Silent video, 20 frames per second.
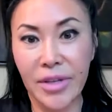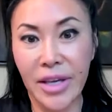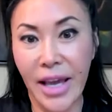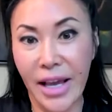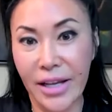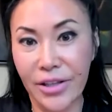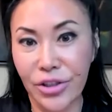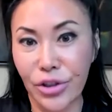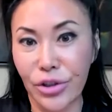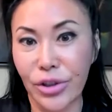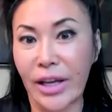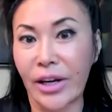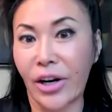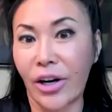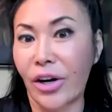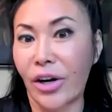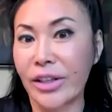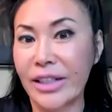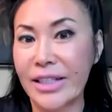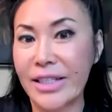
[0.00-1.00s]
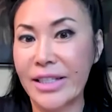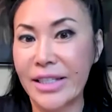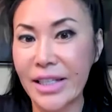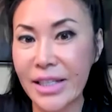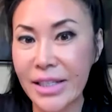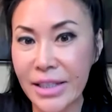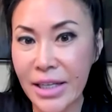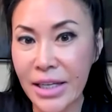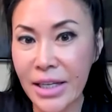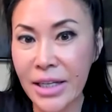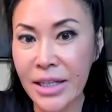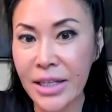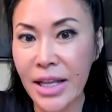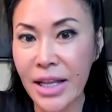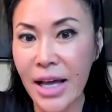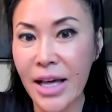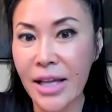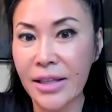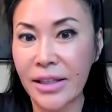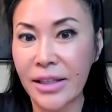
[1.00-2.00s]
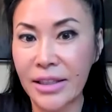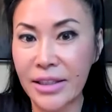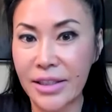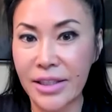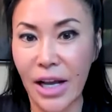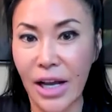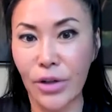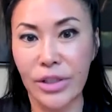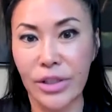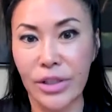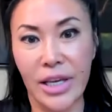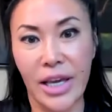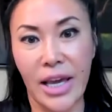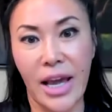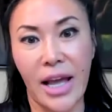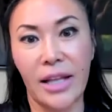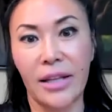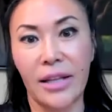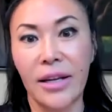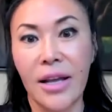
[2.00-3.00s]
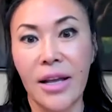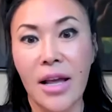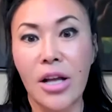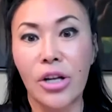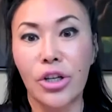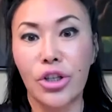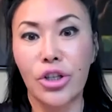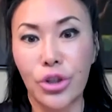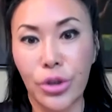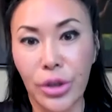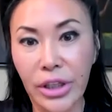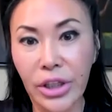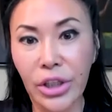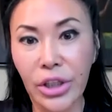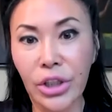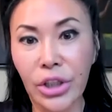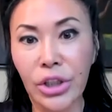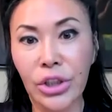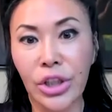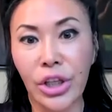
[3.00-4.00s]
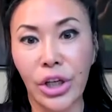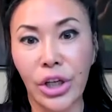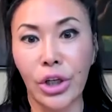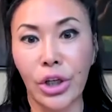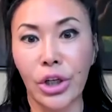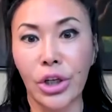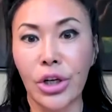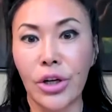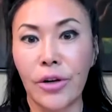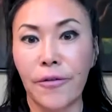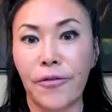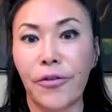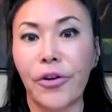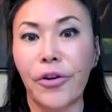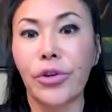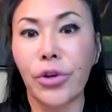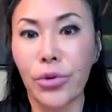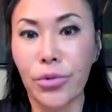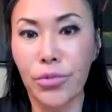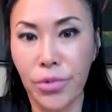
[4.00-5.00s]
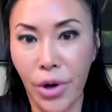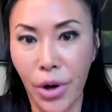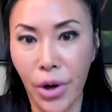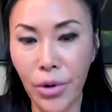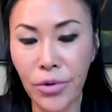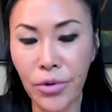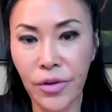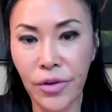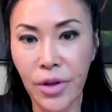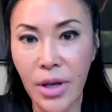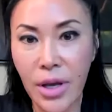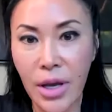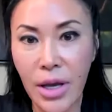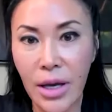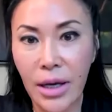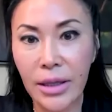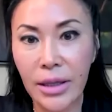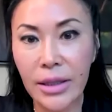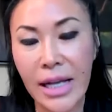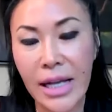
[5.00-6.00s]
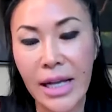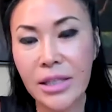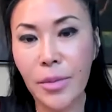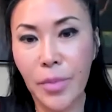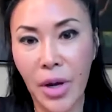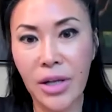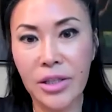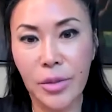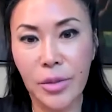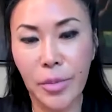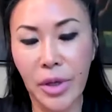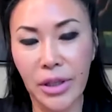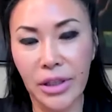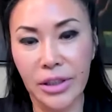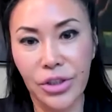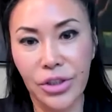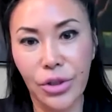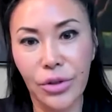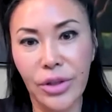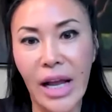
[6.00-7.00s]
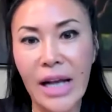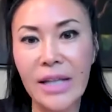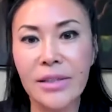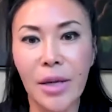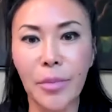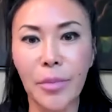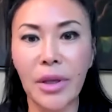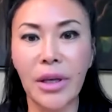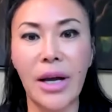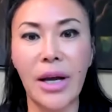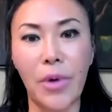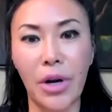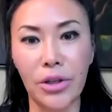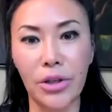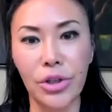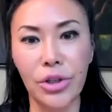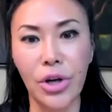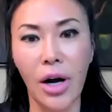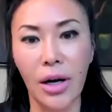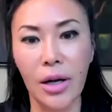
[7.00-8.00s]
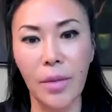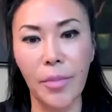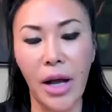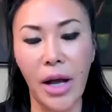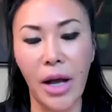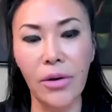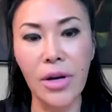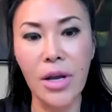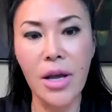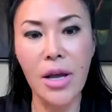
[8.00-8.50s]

cancer that are existing, that these cells can trigger their further growth? And that's a possibility. So that's something I want to talk about.